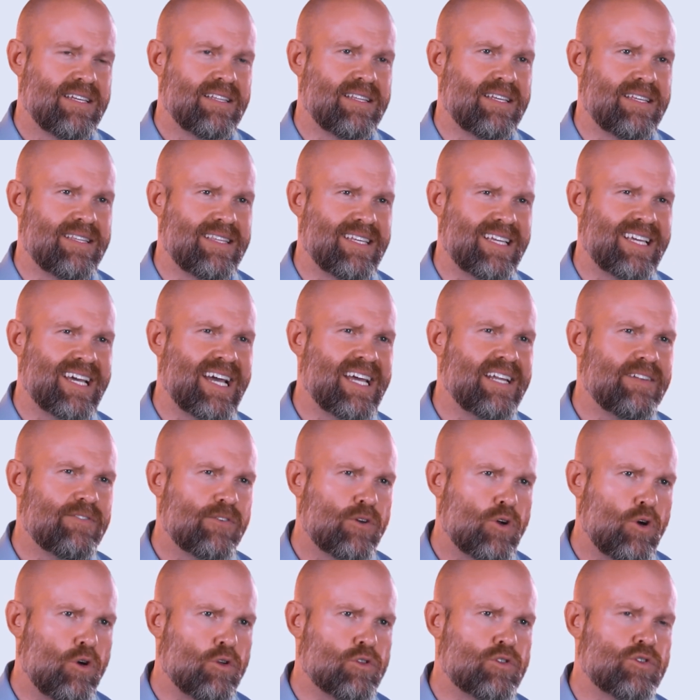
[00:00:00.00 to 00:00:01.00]
The kind of
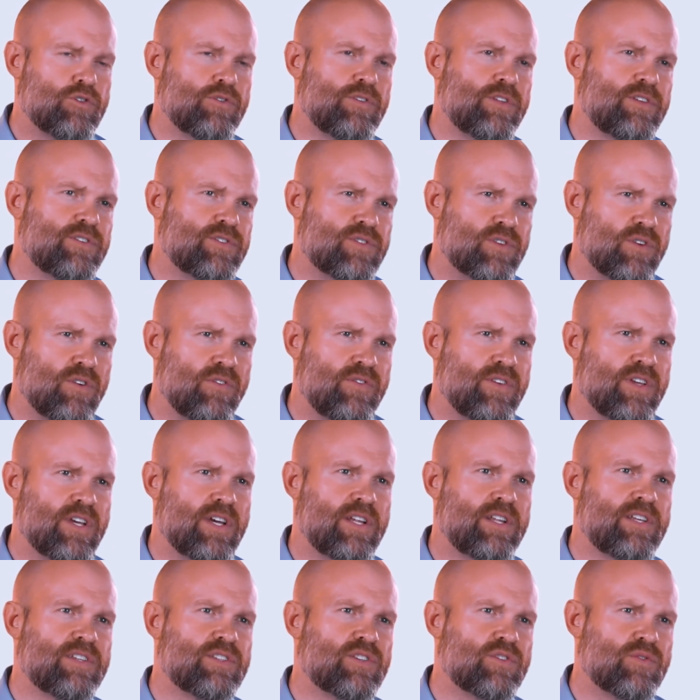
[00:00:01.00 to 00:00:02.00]
culture that
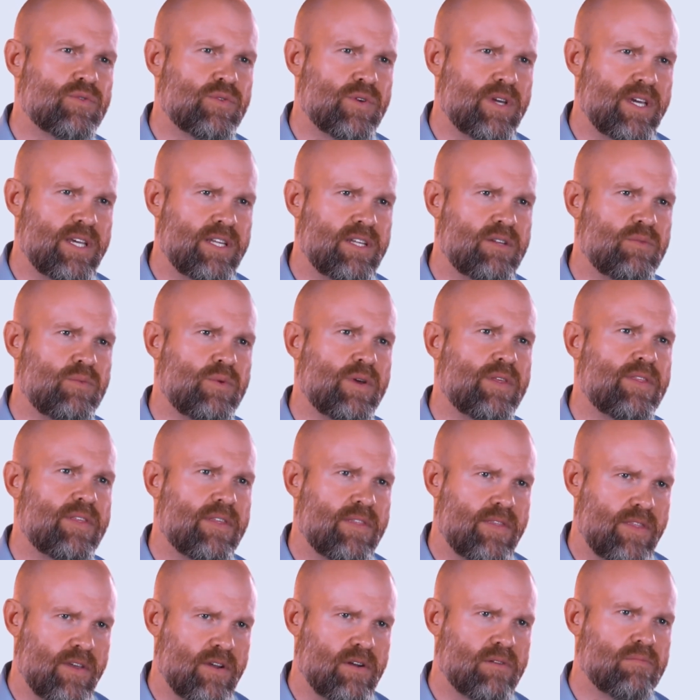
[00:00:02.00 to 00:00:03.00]
Servion has created
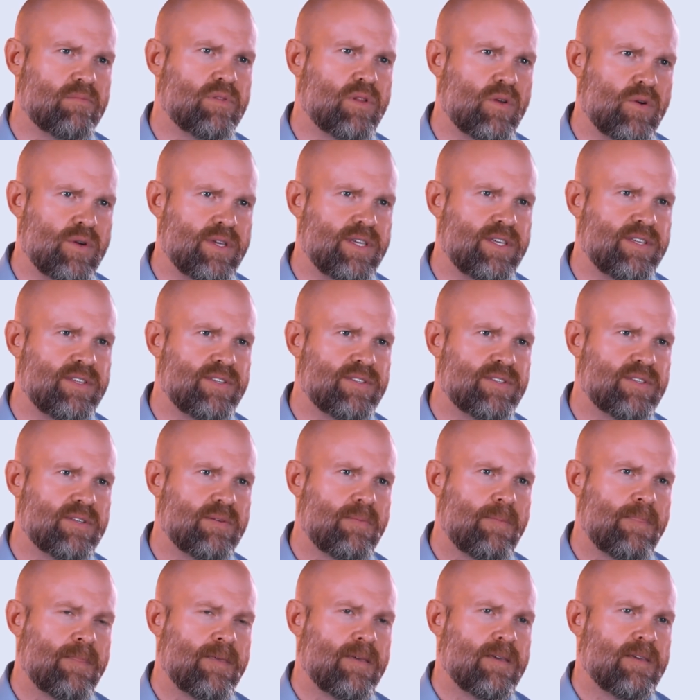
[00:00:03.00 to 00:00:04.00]
with their employees
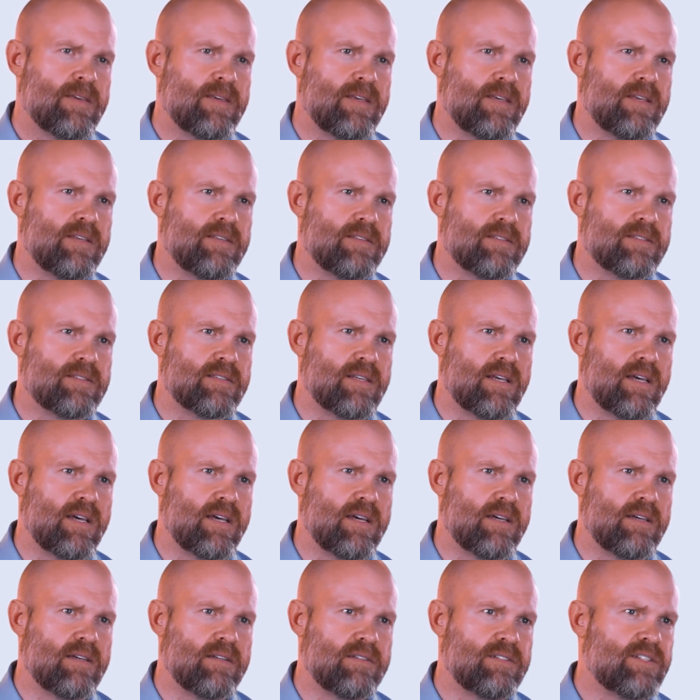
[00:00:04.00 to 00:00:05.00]
is
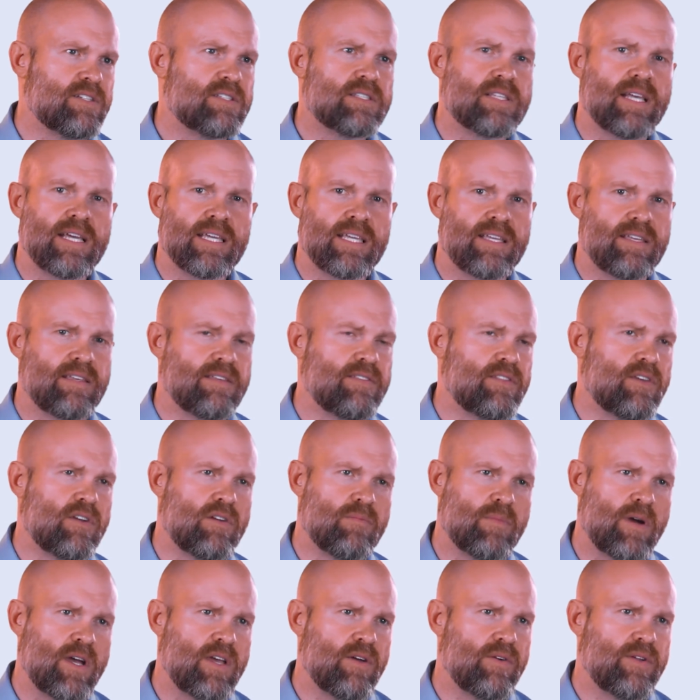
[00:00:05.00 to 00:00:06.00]
just like
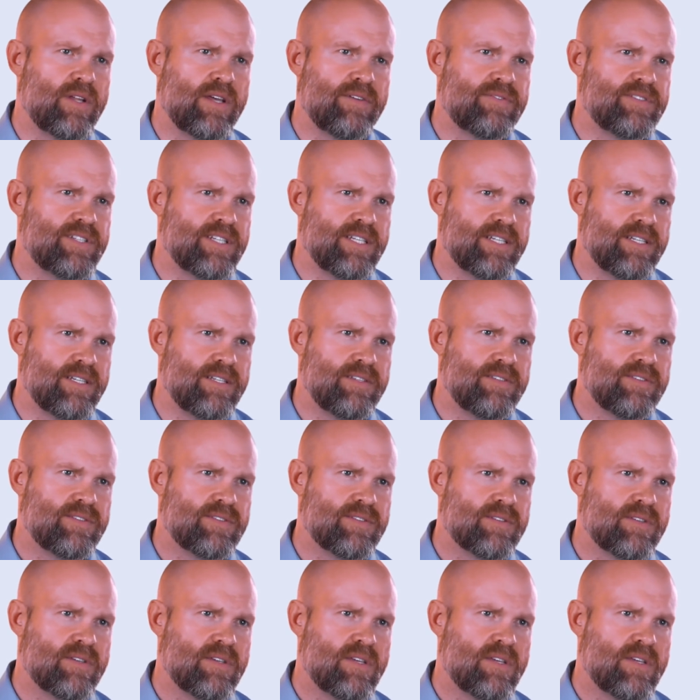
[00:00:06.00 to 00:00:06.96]
they're my own FTEs.